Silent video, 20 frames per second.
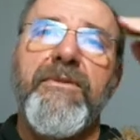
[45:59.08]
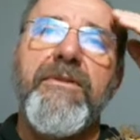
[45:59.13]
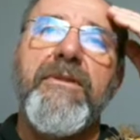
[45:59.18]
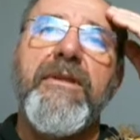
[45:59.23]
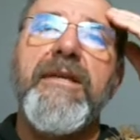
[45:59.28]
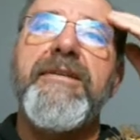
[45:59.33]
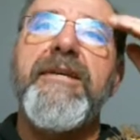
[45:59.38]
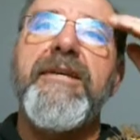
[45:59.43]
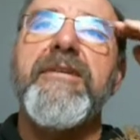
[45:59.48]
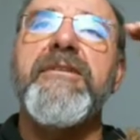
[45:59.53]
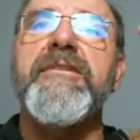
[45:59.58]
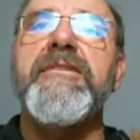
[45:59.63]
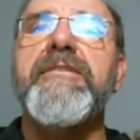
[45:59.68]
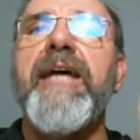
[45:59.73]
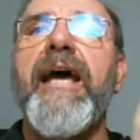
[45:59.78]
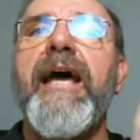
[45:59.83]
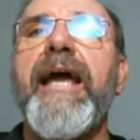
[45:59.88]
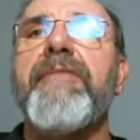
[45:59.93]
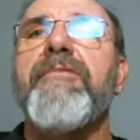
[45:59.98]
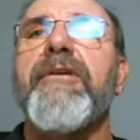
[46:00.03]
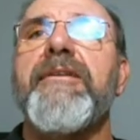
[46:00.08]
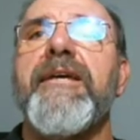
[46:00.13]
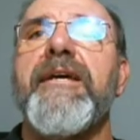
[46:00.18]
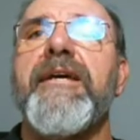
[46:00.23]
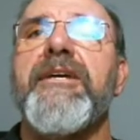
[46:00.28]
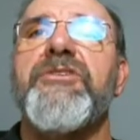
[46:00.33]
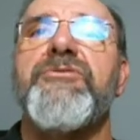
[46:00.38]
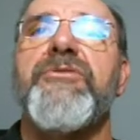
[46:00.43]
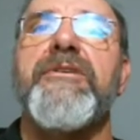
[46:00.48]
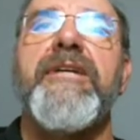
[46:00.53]
It doesn't say with
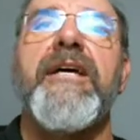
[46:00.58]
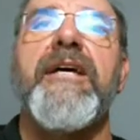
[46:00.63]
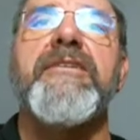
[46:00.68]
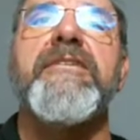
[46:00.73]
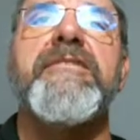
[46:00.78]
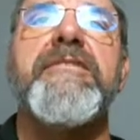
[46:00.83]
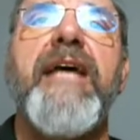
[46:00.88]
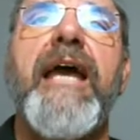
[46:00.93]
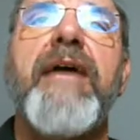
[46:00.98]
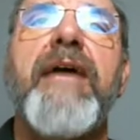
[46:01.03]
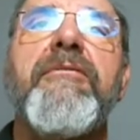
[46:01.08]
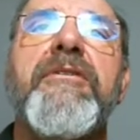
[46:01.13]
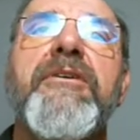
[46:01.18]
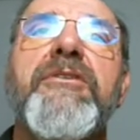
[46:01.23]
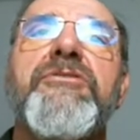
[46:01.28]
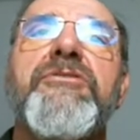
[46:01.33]
Israel. It doesn't say with the